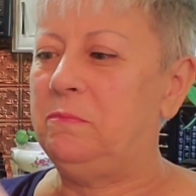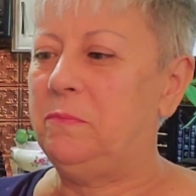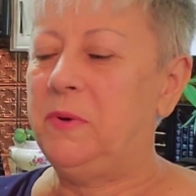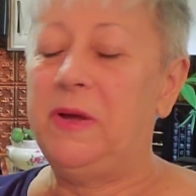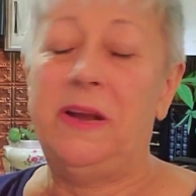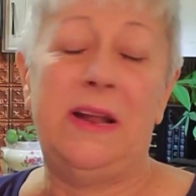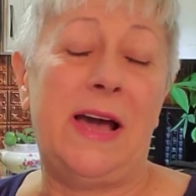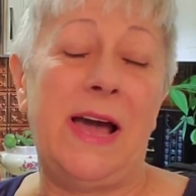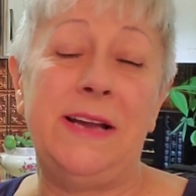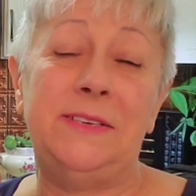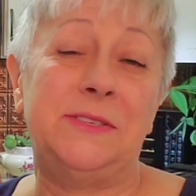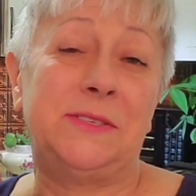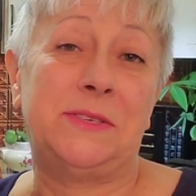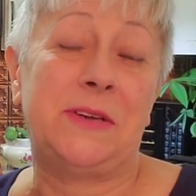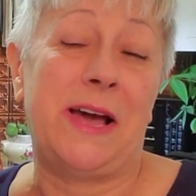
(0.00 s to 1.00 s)
But I
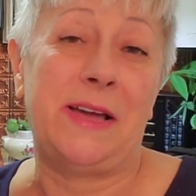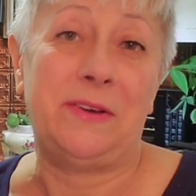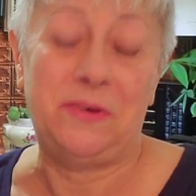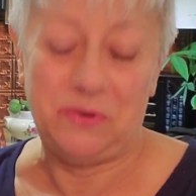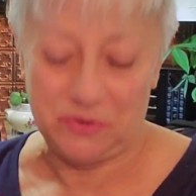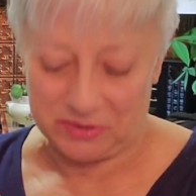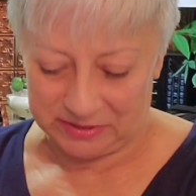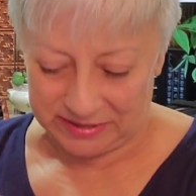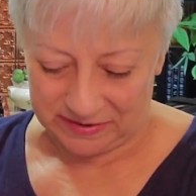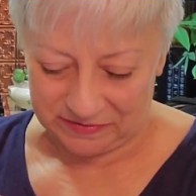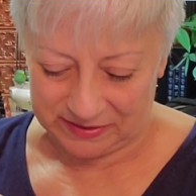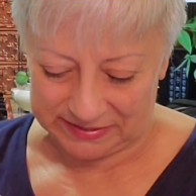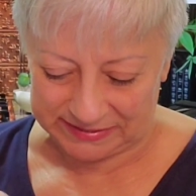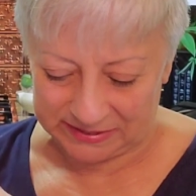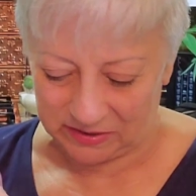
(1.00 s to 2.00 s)
just, I couldn't
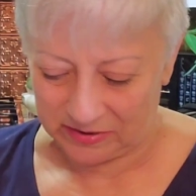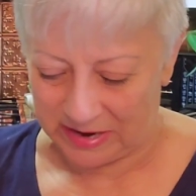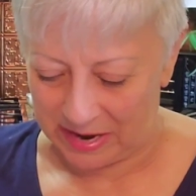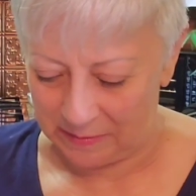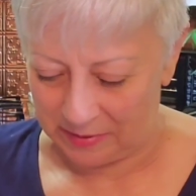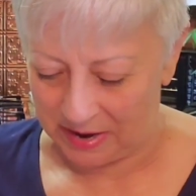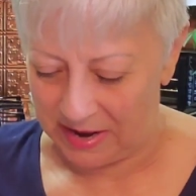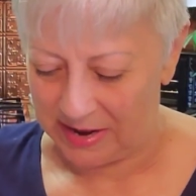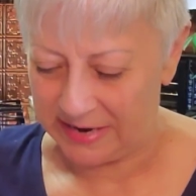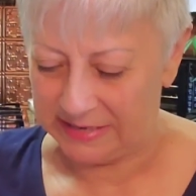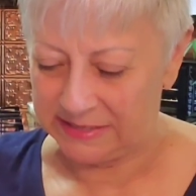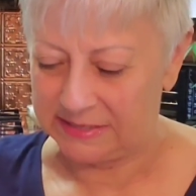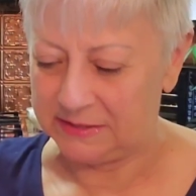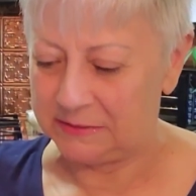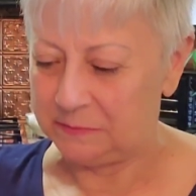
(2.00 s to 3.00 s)
leave this little guy behind